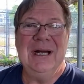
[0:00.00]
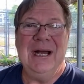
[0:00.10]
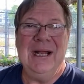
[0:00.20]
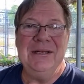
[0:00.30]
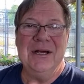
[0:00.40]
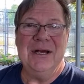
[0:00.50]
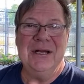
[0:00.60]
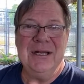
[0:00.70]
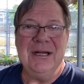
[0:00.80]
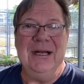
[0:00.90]
And
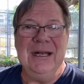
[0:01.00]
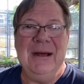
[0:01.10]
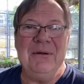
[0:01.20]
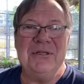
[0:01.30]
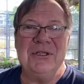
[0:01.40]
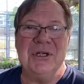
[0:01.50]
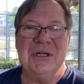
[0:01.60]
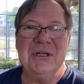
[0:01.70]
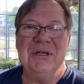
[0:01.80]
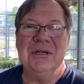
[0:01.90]
that was
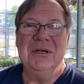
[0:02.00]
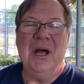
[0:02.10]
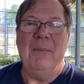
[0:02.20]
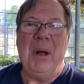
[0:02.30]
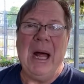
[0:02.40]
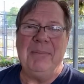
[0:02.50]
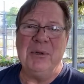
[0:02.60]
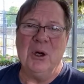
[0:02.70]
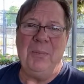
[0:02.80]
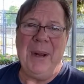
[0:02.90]
a
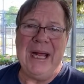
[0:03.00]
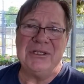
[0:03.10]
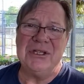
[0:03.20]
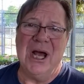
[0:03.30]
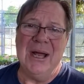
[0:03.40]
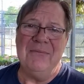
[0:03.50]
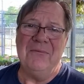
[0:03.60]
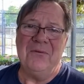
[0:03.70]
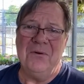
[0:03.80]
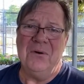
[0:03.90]
popular pastime
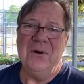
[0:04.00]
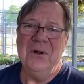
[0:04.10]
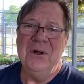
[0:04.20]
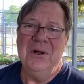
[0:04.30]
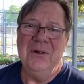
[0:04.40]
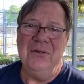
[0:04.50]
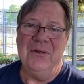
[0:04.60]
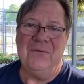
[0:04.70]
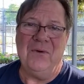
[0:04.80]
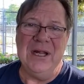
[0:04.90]
for
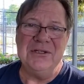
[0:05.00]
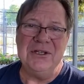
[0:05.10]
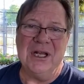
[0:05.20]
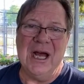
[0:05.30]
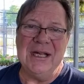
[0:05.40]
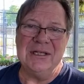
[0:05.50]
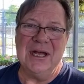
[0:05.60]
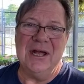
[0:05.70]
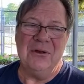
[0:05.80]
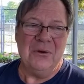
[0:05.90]
the friends that got
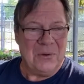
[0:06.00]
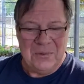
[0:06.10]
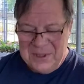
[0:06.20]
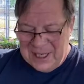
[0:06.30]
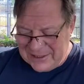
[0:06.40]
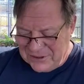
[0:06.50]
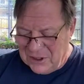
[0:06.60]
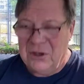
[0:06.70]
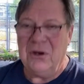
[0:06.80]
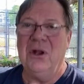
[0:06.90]
together at
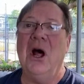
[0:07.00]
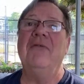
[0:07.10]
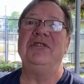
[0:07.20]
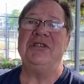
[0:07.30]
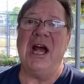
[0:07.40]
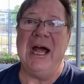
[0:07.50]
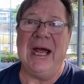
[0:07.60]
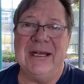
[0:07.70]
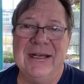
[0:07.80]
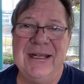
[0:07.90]
their love shack.
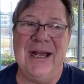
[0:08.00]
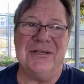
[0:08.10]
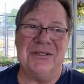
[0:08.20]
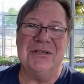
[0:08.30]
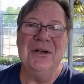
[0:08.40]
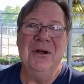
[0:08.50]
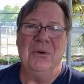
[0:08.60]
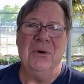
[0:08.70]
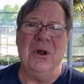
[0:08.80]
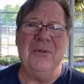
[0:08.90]
Yes.
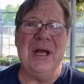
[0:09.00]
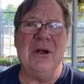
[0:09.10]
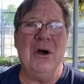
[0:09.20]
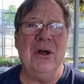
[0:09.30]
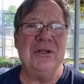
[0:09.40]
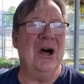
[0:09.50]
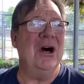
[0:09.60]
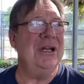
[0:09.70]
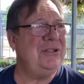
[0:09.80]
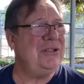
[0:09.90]
Or do they call it the
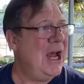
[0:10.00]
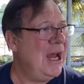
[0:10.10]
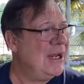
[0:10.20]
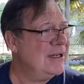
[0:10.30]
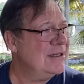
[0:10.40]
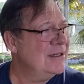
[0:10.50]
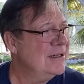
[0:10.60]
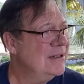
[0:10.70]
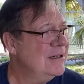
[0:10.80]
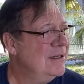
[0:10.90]
honey shack?
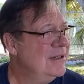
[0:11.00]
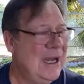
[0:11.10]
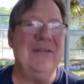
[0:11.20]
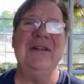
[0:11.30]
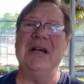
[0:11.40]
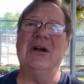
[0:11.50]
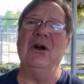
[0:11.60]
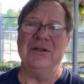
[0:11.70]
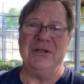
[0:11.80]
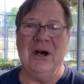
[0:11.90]
I think they call
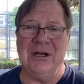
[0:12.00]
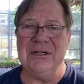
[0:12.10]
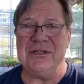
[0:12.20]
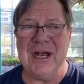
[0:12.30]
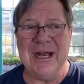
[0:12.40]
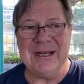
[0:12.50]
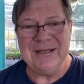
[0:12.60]
it the honey shack.